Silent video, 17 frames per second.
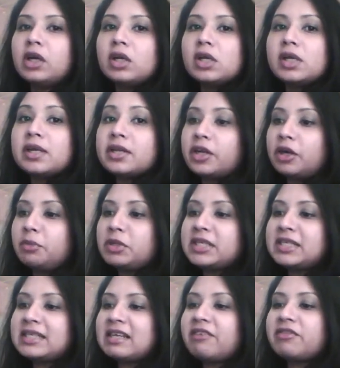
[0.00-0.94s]
Number
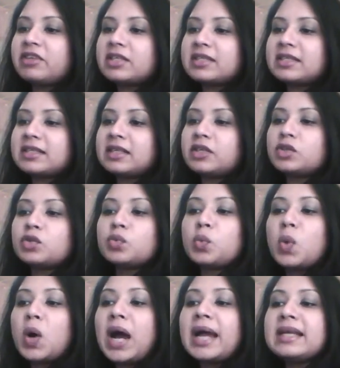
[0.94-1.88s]
7 says,
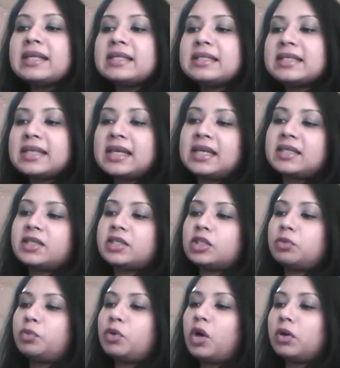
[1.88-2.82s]
why does the
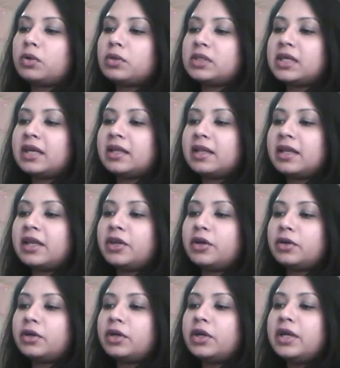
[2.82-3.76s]

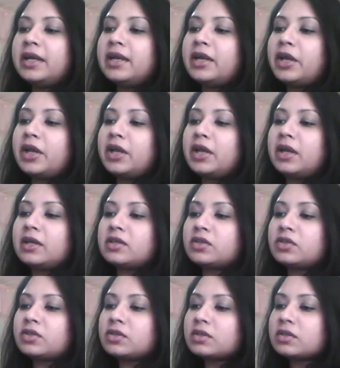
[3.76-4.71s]
bronchodilator
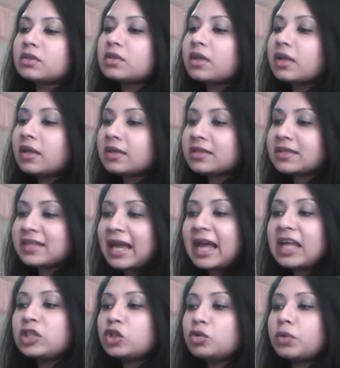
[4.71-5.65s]

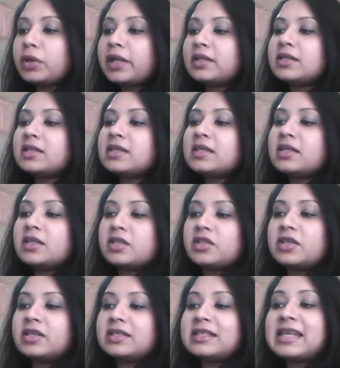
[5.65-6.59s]
exaggerate
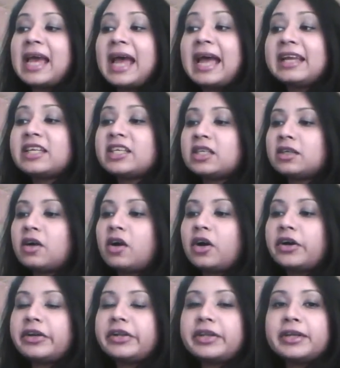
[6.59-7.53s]
the
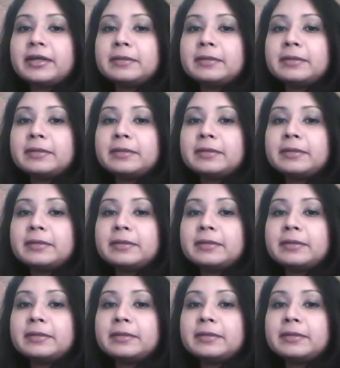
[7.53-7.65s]
tachycardia?